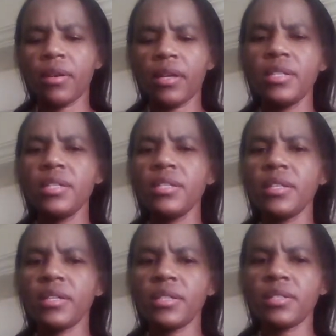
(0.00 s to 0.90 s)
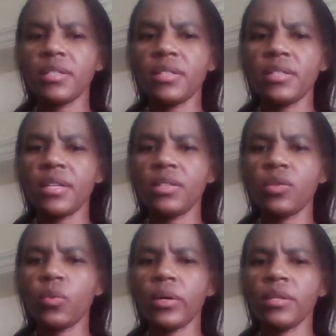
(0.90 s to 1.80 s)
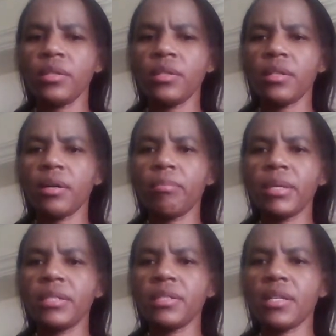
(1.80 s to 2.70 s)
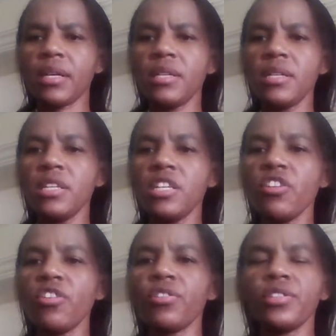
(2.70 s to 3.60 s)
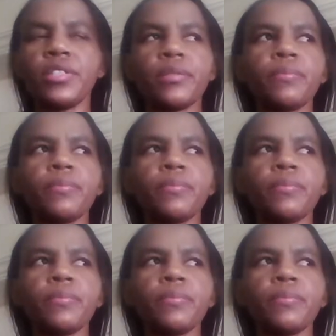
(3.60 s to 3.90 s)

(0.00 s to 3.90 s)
I didn't understand that one, but I ignored.